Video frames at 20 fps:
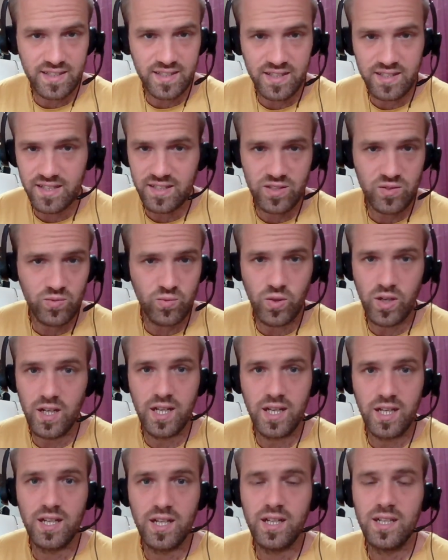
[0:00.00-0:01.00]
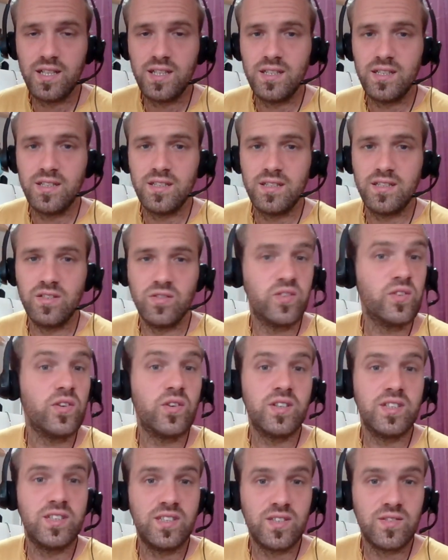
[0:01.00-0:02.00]
And that's why the
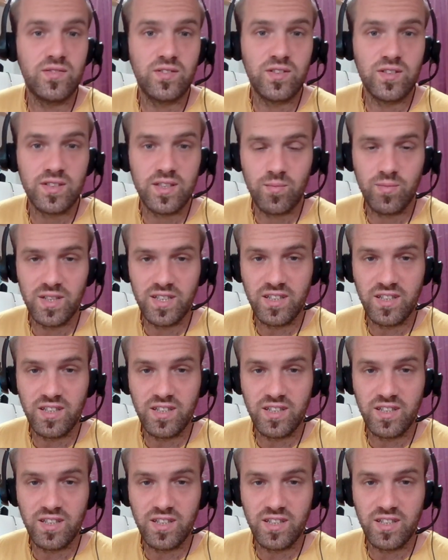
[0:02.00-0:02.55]
authorities, for example,